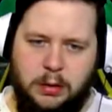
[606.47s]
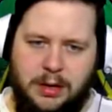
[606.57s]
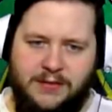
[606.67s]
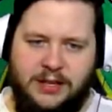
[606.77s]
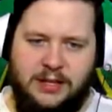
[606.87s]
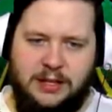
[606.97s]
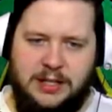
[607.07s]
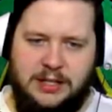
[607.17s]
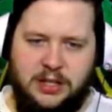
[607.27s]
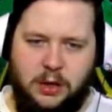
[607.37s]
I forget that
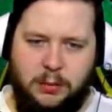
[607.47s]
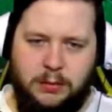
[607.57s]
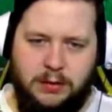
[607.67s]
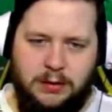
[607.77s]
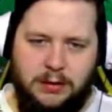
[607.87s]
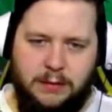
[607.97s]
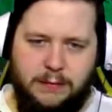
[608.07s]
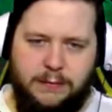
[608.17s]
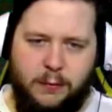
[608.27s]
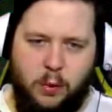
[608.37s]
these don't
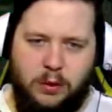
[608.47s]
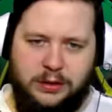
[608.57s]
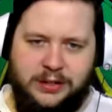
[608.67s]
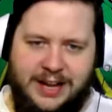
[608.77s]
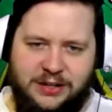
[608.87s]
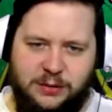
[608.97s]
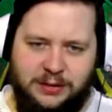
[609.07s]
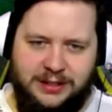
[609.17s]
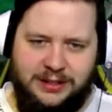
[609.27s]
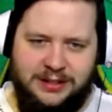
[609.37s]
fall
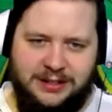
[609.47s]
naturally.